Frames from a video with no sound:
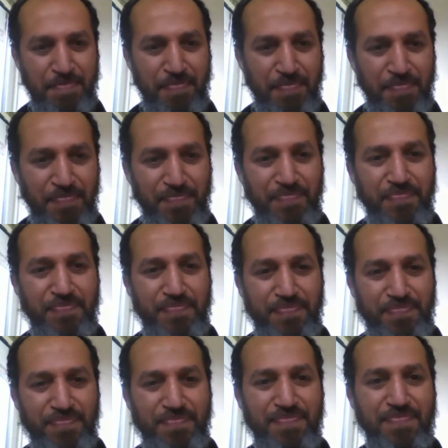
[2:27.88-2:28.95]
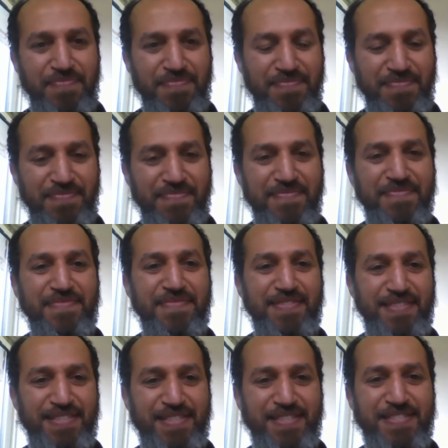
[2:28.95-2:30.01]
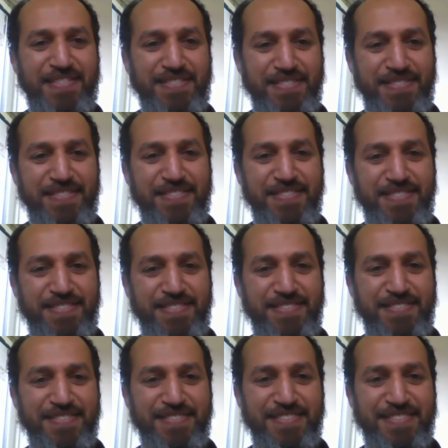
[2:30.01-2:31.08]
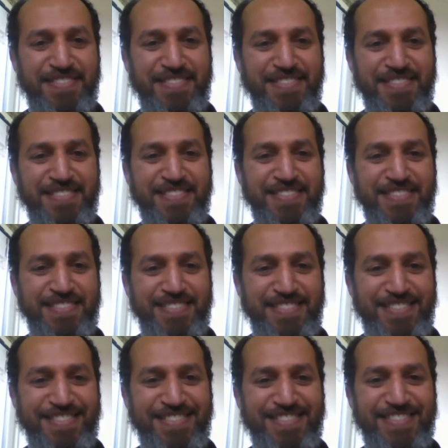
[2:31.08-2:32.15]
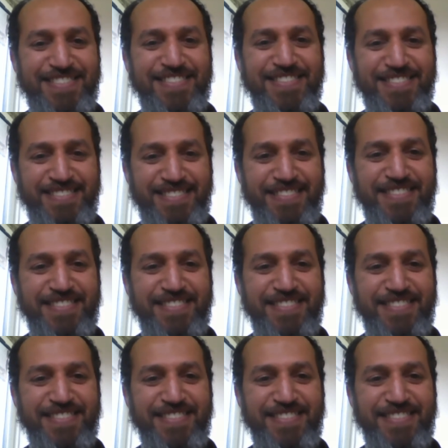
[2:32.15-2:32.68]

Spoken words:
This person isn't speaking.